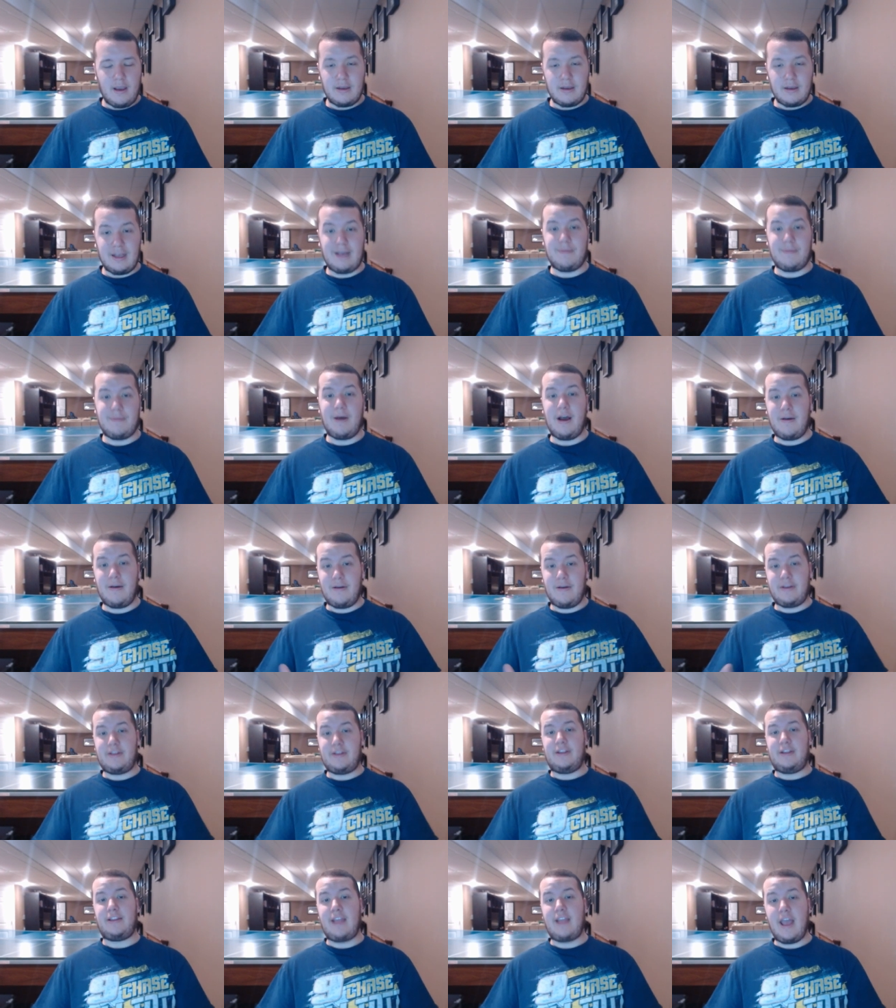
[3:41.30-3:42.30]
I'm
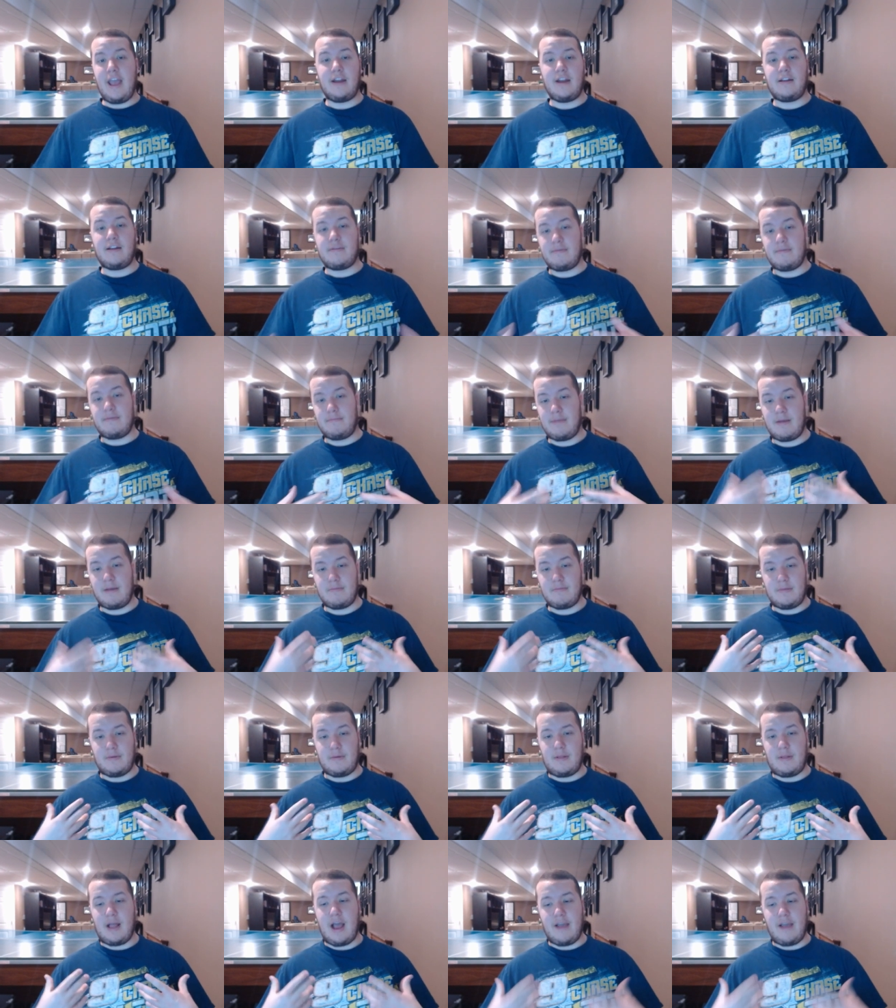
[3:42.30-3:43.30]
obviously dead because I'm, I'm
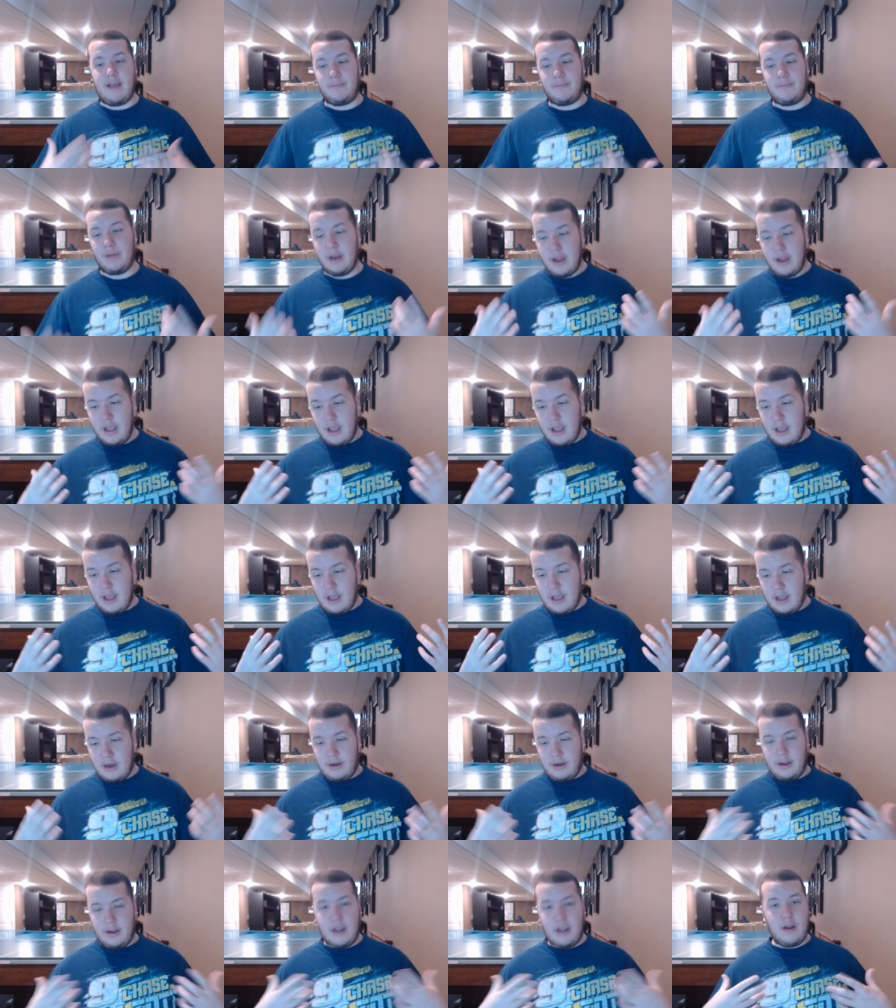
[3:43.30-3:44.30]
alive, but
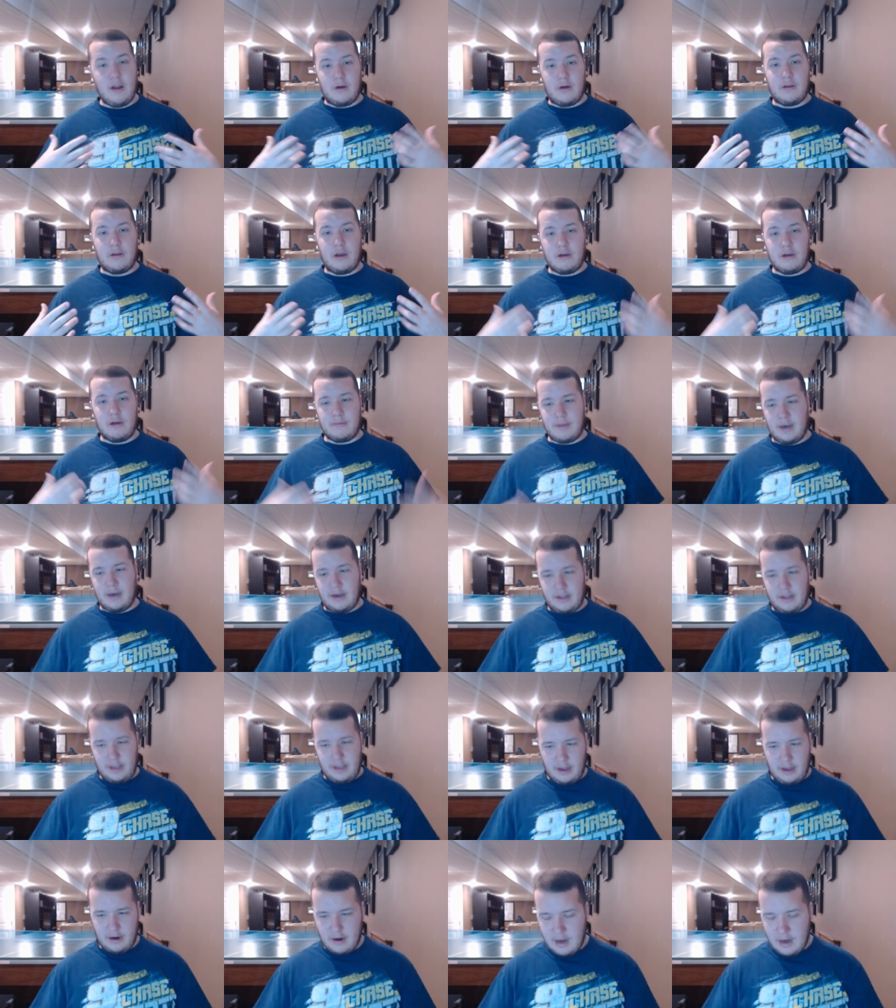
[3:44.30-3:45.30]
and here talking about it
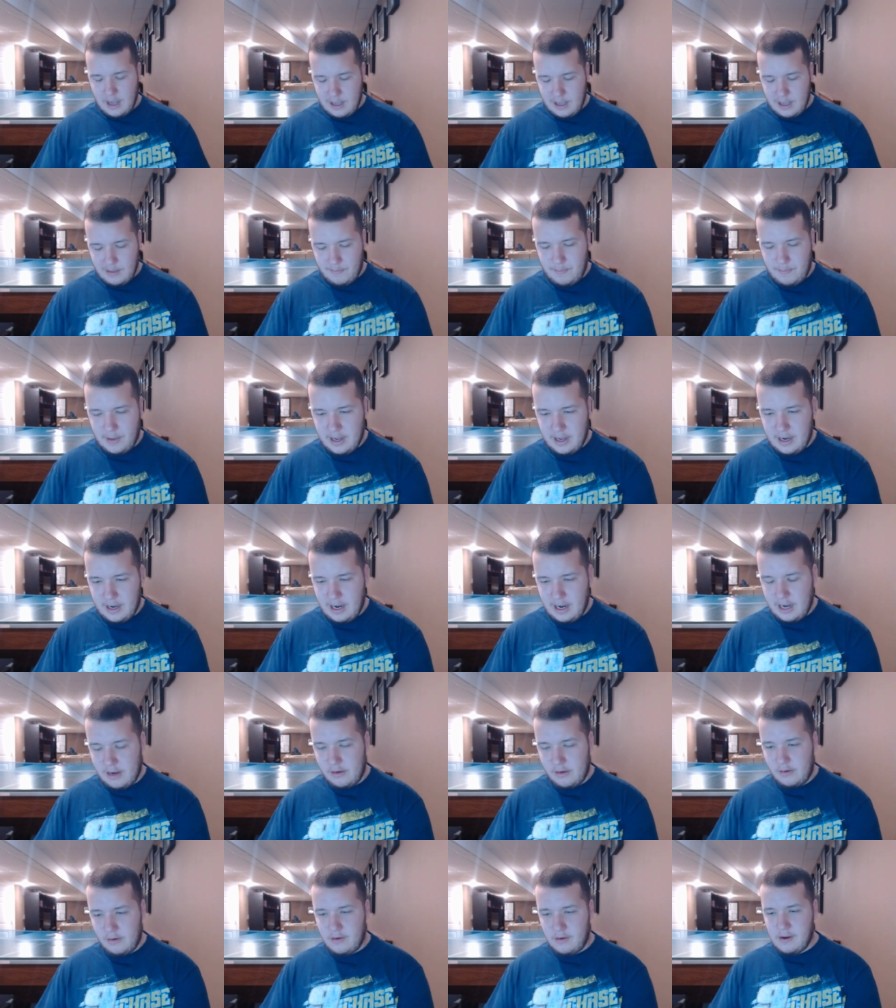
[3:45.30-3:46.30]
here, but I
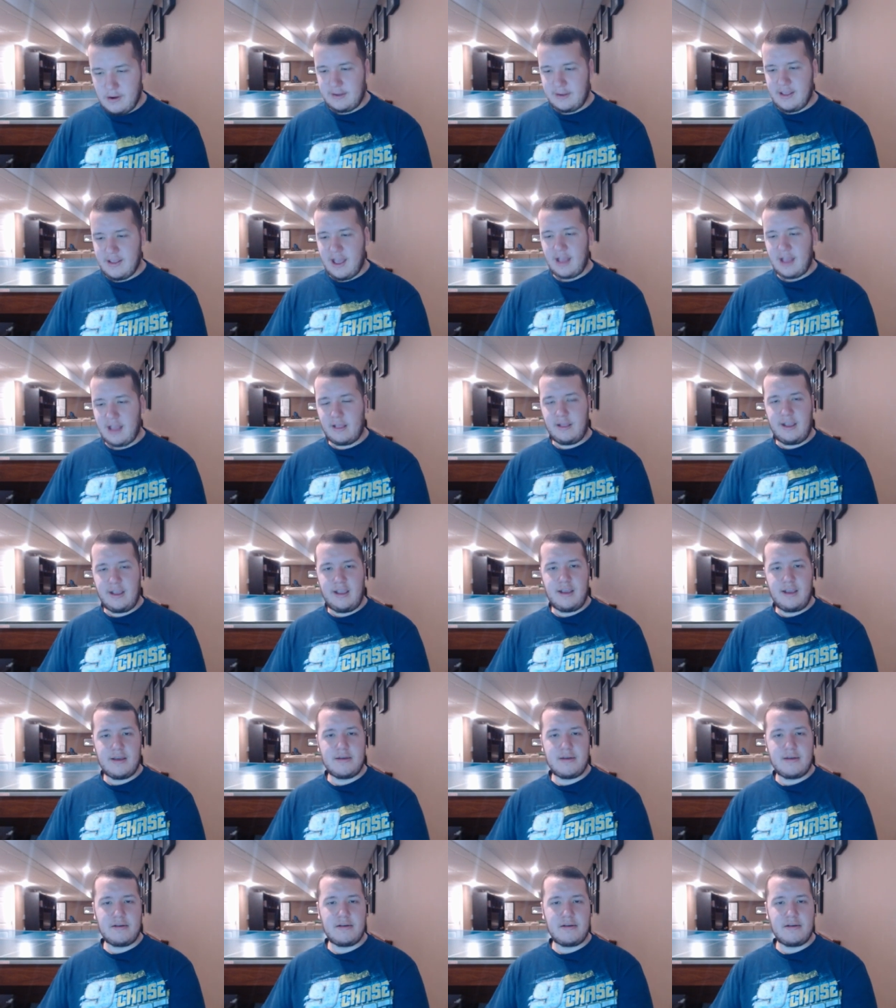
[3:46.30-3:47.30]
don't know
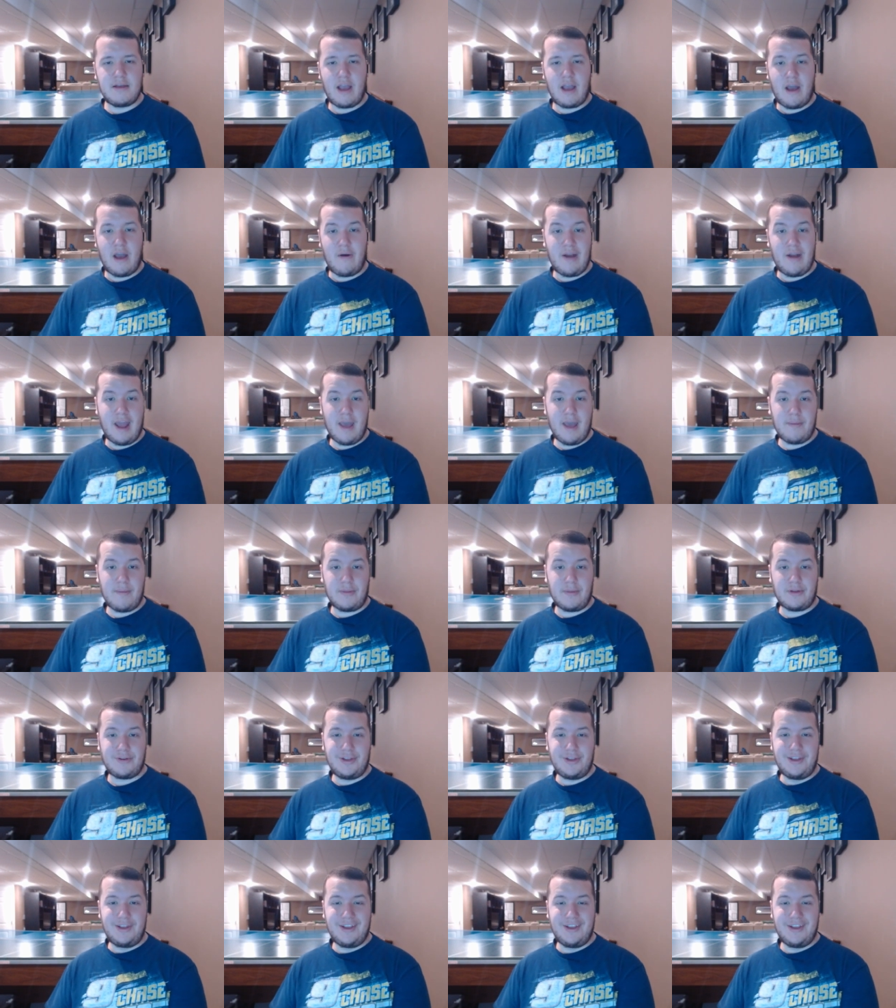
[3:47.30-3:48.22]
exactly how it happened.